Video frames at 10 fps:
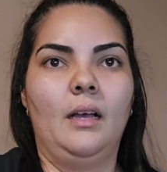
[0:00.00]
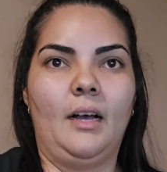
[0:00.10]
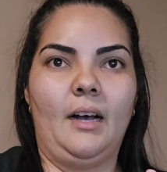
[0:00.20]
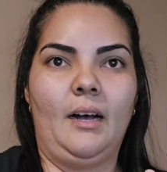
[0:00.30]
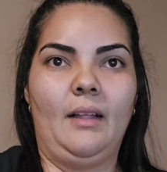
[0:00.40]

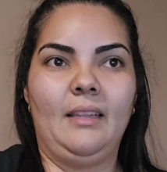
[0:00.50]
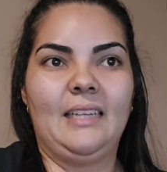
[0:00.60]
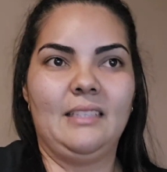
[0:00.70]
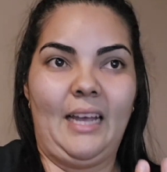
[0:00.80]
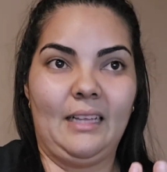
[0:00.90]

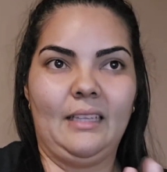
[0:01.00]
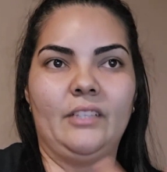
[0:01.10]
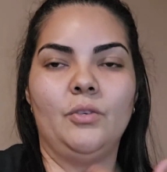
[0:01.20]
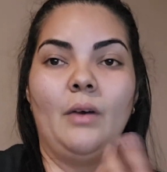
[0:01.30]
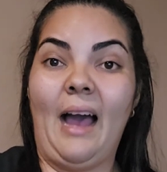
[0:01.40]
less likely
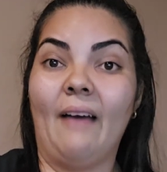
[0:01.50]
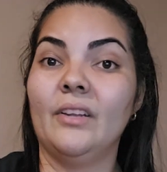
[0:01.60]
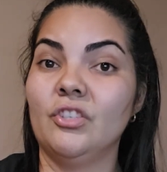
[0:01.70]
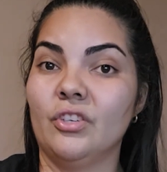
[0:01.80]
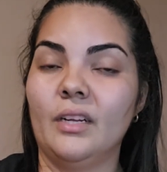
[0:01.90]
to have
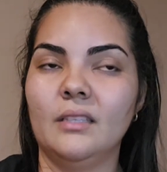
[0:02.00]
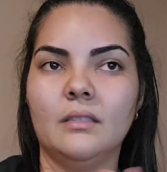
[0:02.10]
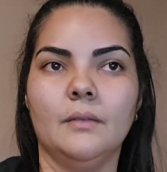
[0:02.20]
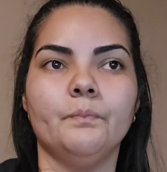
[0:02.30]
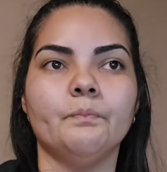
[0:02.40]
insurance.